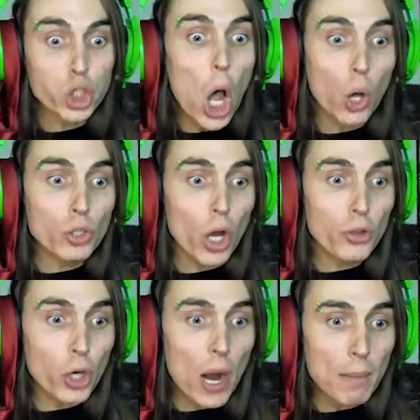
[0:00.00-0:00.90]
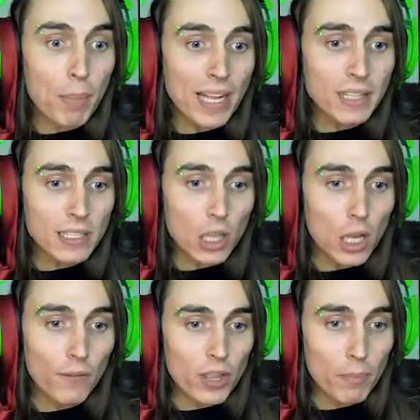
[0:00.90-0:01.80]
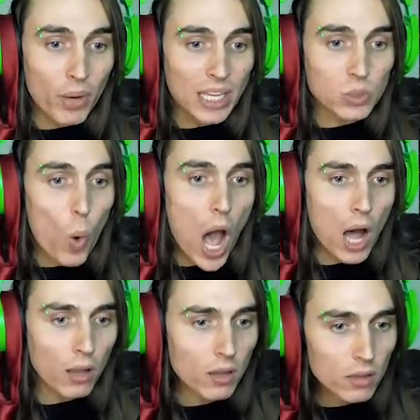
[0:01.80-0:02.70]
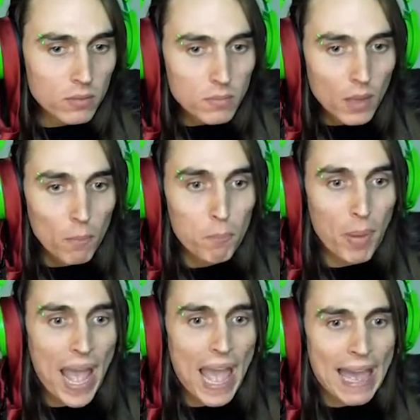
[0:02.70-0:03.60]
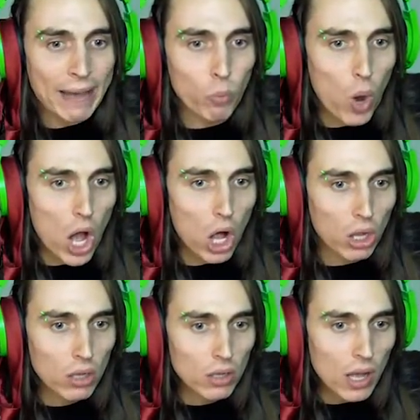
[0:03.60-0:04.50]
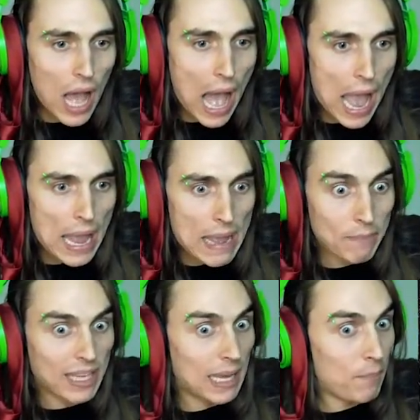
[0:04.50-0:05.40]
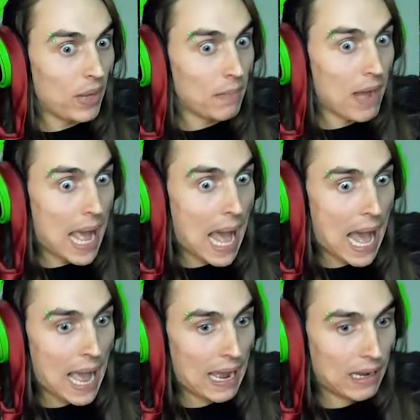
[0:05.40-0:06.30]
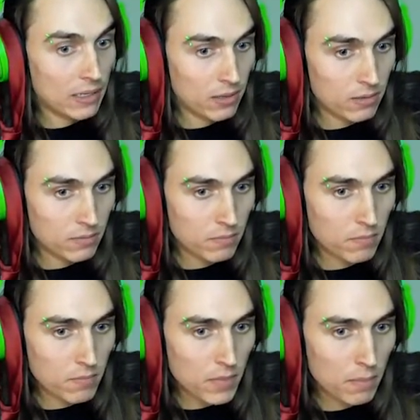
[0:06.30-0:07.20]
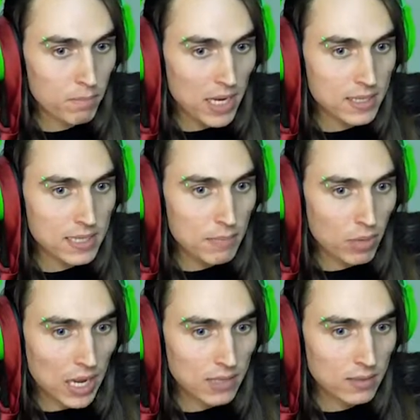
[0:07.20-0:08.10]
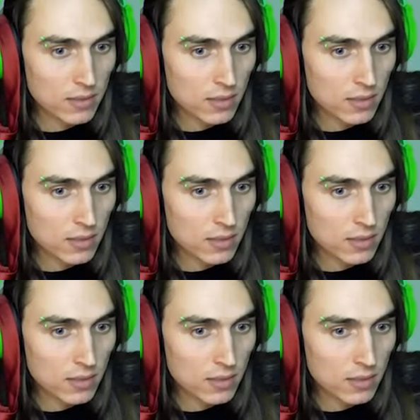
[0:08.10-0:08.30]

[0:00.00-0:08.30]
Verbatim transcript: Don't go throwing paintings all over the place, wall. Bad wall. I am keeping my eye on you. Paint deep light.